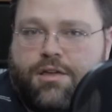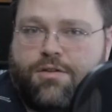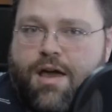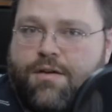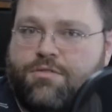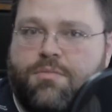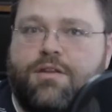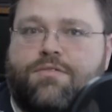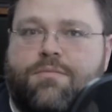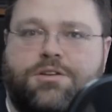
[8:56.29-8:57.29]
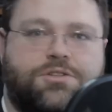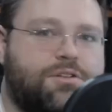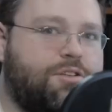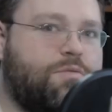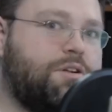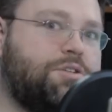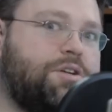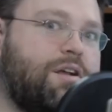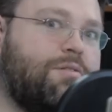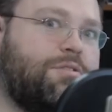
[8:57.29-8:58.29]
you have some information and you want to
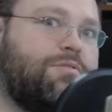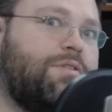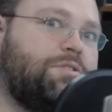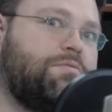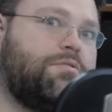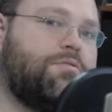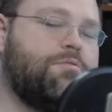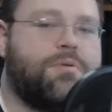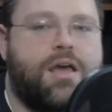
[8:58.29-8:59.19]
share with the rest of the group,